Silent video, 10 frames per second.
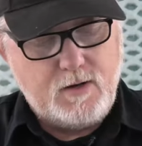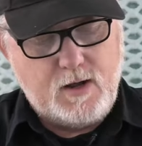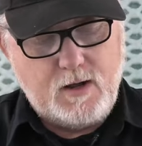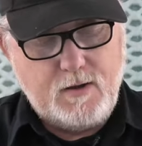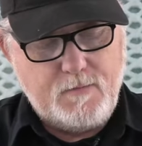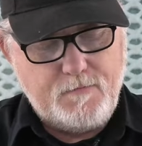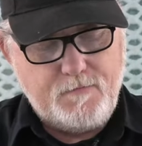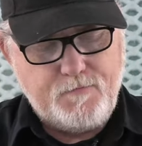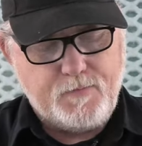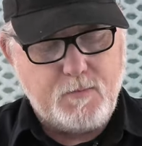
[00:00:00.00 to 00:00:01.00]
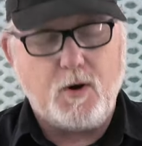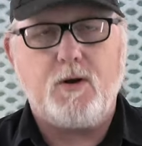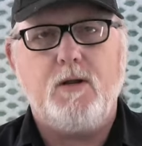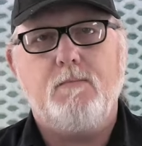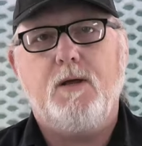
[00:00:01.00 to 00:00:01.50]
Um,
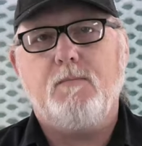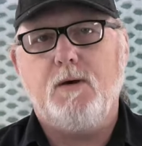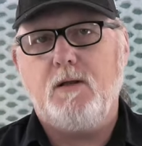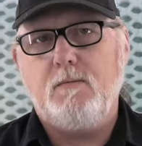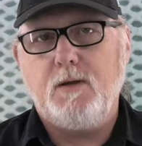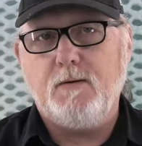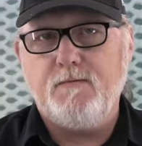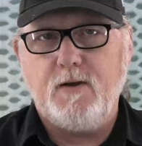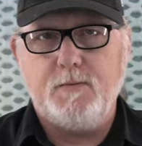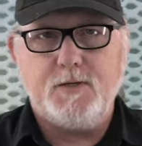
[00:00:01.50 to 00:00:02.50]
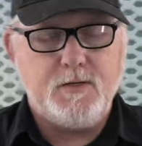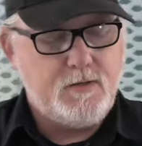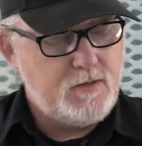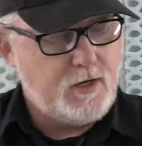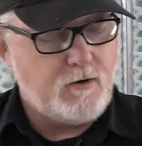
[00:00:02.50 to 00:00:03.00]
market it, make money, become famous,
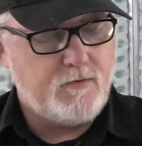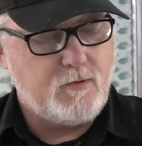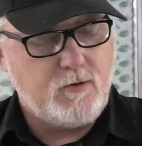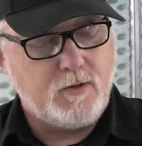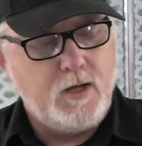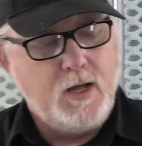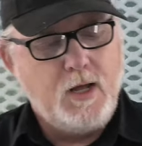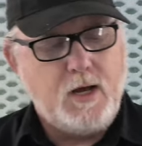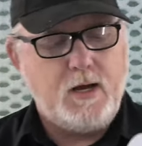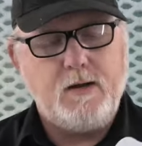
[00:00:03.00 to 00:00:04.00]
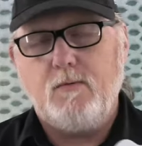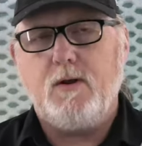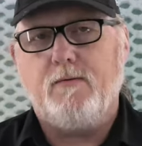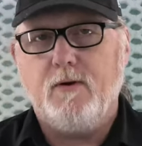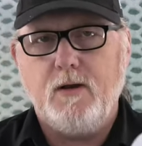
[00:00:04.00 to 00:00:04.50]
take over the world. Uh,
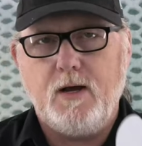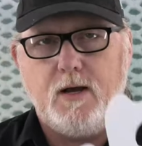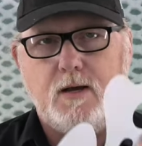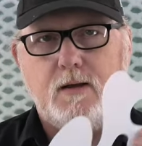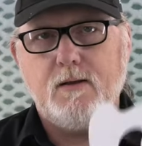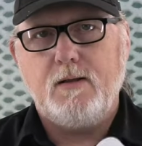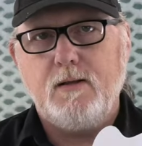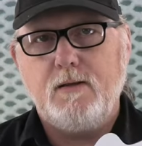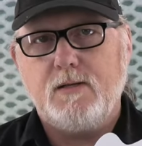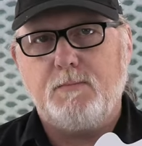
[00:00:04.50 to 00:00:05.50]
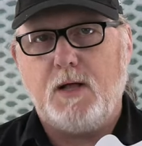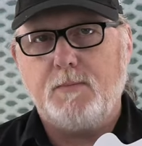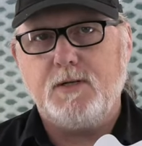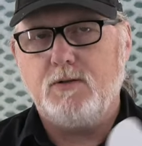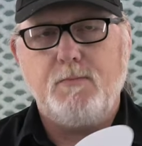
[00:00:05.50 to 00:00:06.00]
whatever. Uh, it's a
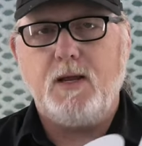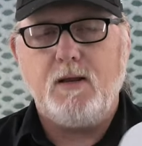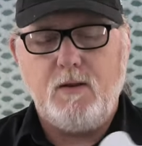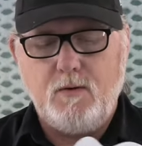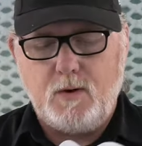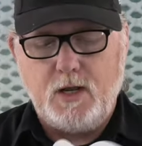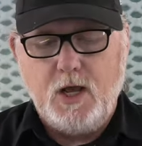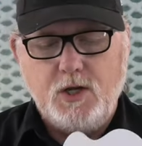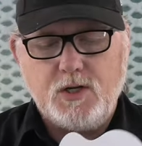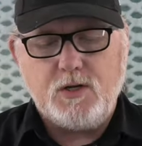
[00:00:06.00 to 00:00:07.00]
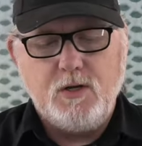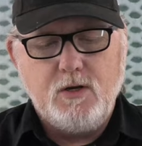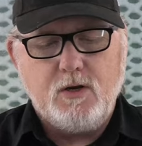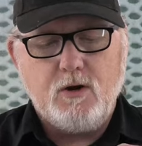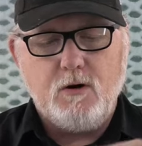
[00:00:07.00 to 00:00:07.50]
blob stencil. Make it even you want. Just
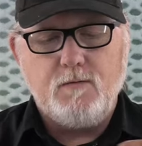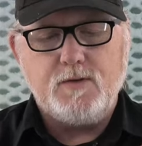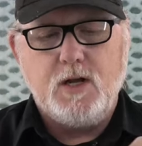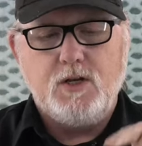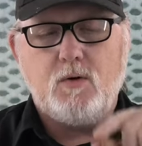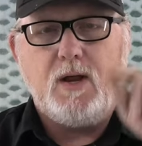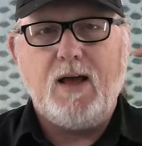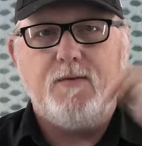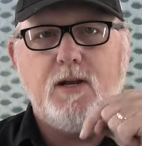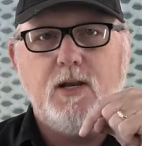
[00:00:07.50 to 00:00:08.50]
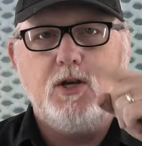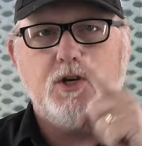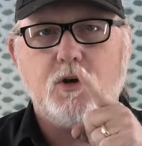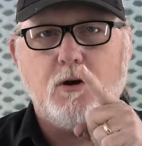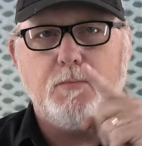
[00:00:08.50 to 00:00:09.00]
curves. Don't have any
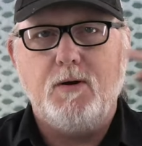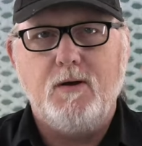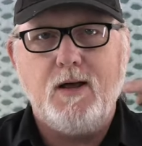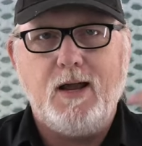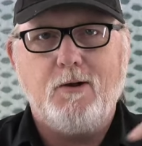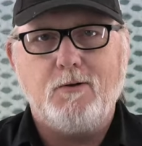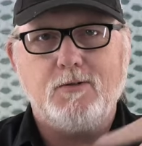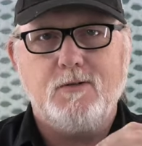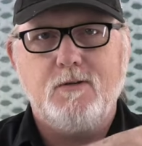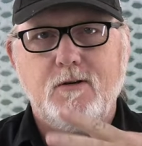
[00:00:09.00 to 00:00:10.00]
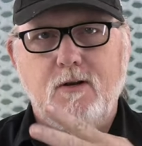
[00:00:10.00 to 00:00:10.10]
sharp angles.